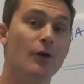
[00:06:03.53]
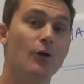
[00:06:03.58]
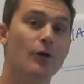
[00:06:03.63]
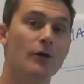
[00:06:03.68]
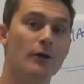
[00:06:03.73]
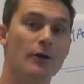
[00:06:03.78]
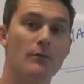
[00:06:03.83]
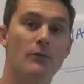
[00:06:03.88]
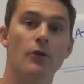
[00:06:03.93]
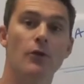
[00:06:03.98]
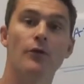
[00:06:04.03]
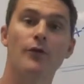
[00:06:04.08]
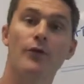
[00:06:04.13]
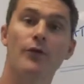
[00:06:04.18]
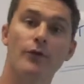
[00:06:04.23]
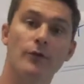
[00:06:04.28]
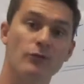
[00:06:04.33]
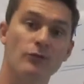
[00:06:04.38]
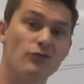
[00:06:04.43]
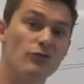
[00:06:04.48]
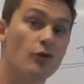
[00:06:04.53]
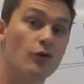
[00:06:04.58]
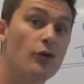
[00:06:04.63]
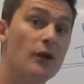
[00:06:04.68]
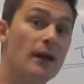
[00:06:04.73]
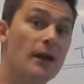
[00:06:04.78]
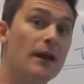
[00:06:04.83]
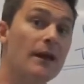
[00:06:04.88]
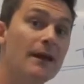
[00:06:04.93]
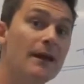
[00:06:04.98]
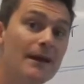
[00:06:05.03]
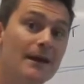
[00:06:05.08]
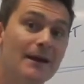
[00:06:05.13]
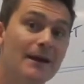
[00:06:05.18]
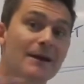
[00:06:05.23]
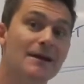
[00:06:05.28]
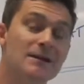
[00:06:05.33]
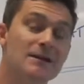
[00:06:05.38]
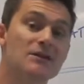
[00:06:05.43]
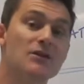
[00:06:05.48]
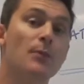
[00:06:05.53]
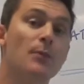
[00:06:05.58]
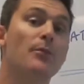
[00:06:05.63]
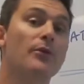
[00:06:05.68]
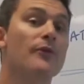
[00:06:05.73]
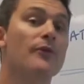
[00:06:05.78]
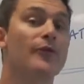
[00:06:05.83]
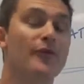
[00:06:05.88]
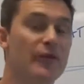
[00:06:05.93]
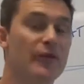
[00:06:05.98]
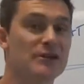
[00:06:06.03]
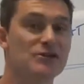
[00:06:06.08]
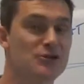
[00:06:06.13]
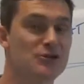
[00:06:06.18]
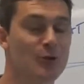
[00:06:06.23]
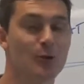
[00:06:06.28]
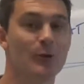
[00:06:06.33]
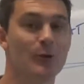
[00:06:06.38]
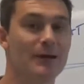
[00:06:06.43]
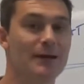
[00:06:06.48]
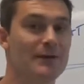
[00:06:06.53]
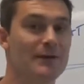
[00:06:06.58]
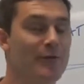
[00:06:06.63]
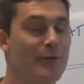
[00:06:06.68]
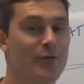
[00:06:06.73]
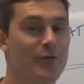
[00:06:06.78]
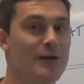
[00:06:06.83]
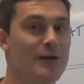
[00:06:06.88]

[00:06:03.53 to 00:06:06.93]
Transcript: in order to move from rookie to professional in the